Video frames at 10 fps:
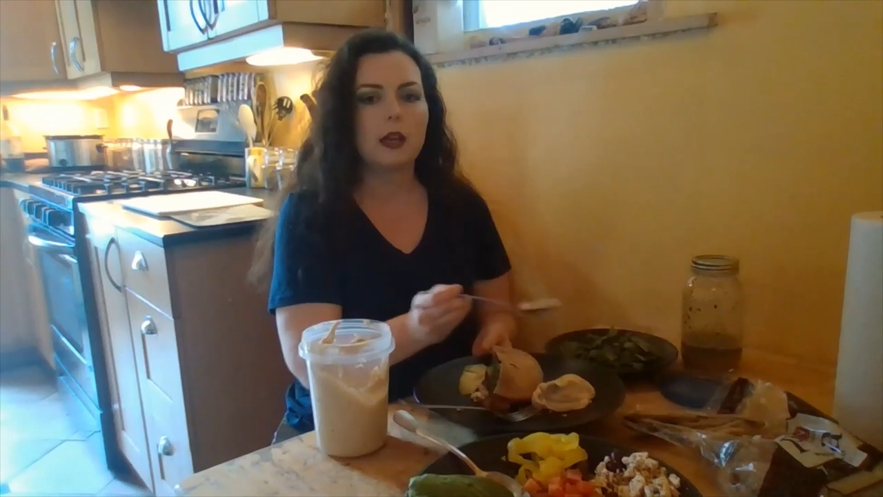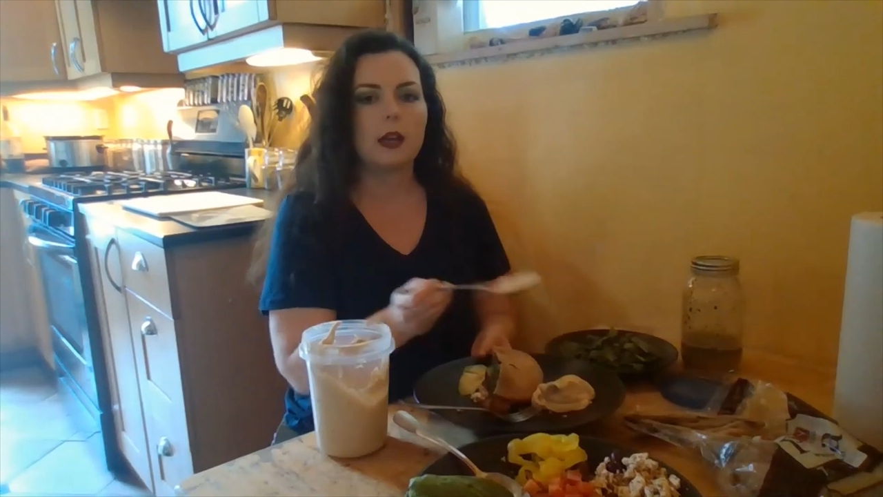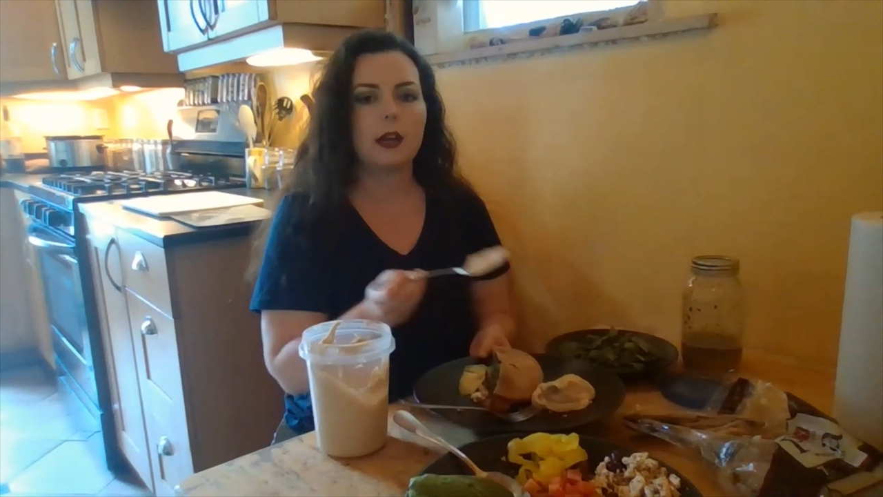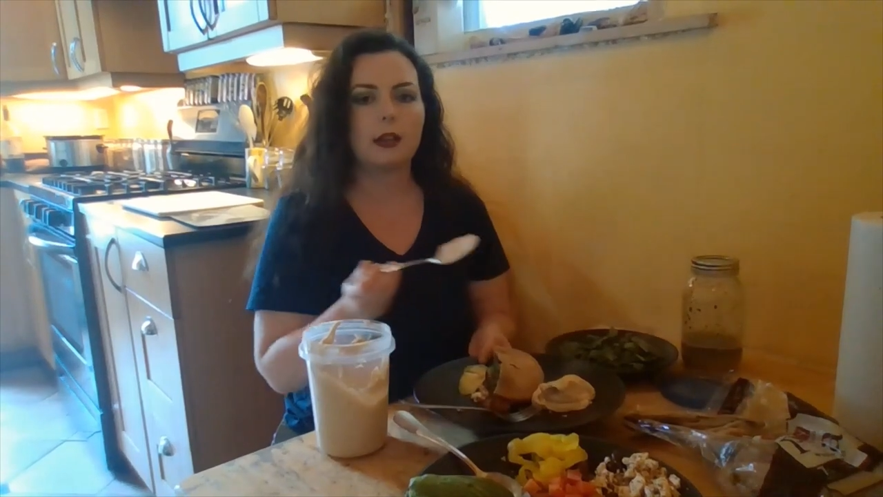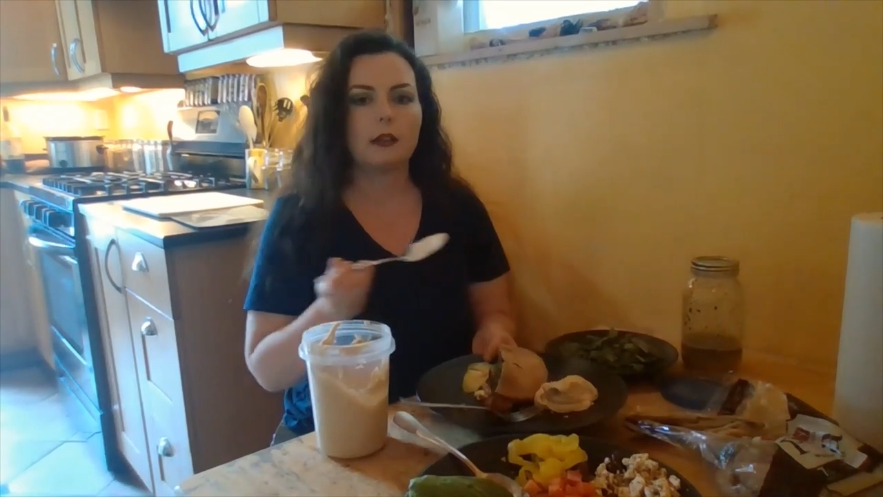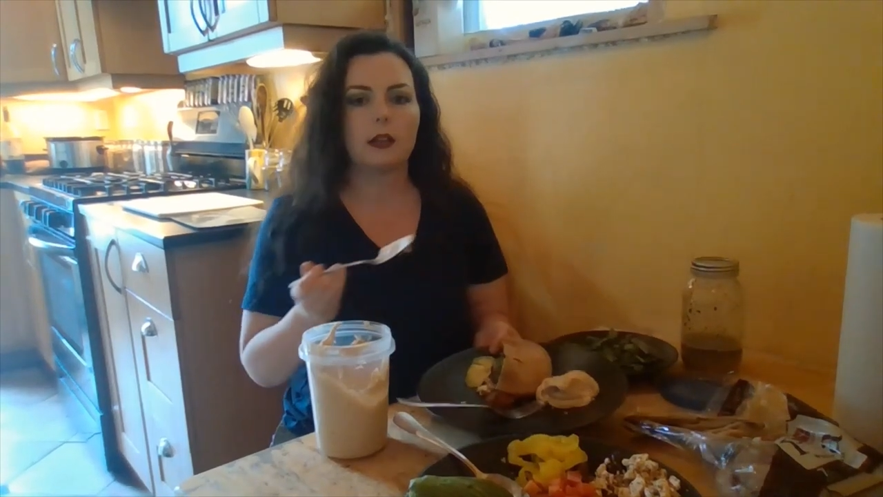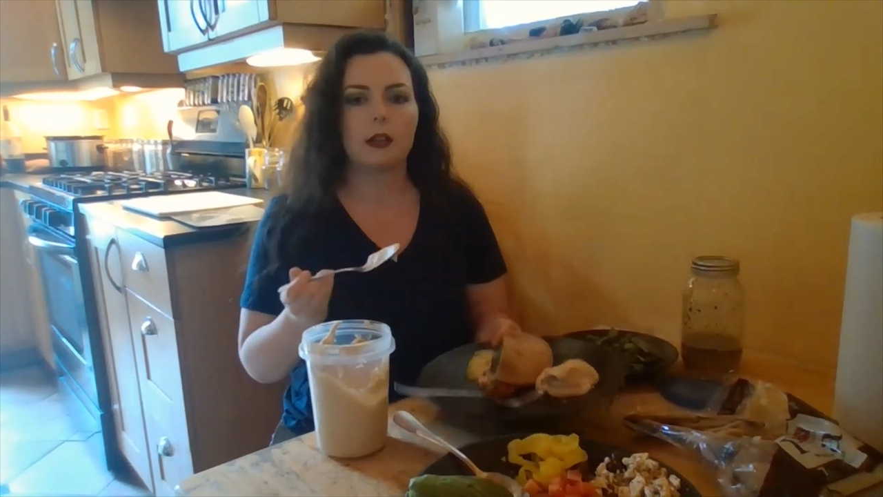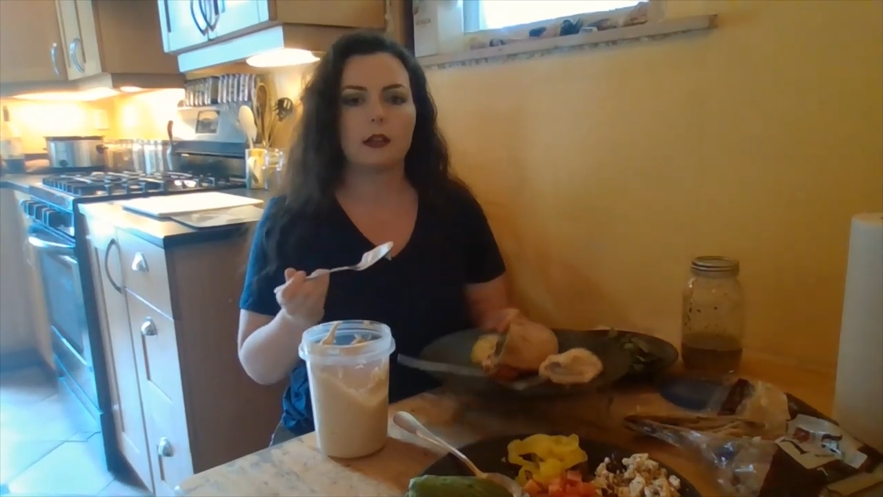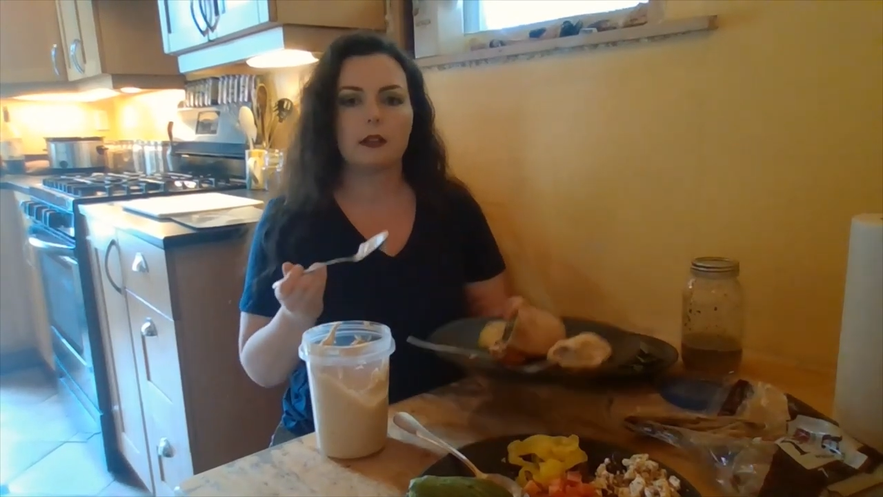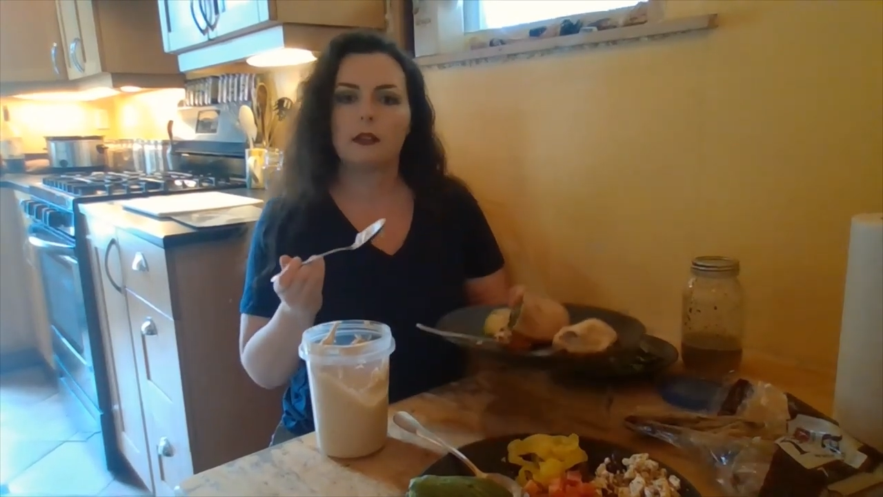And
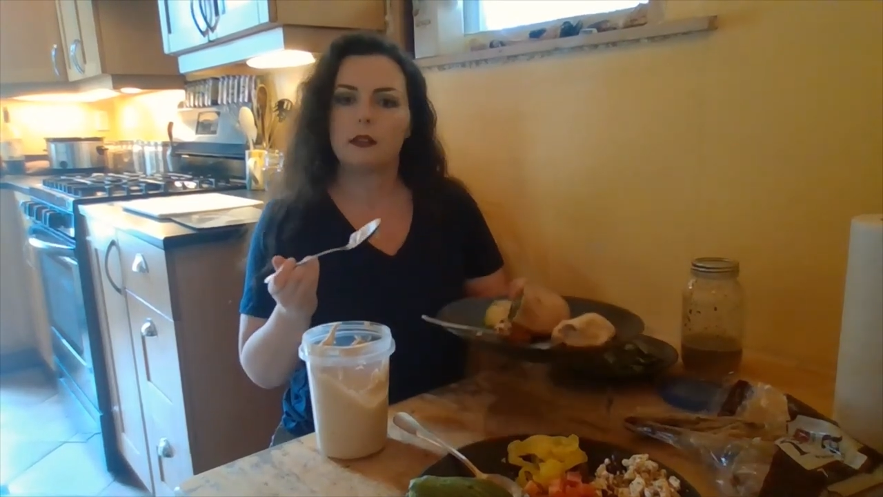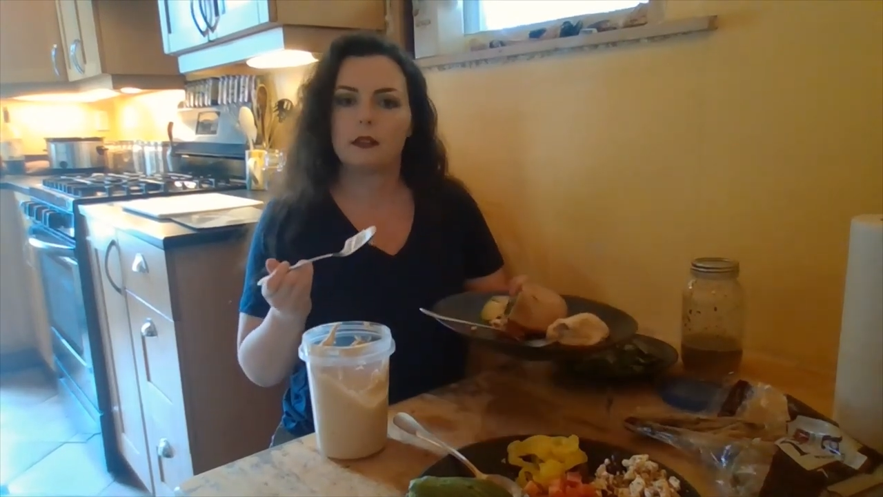then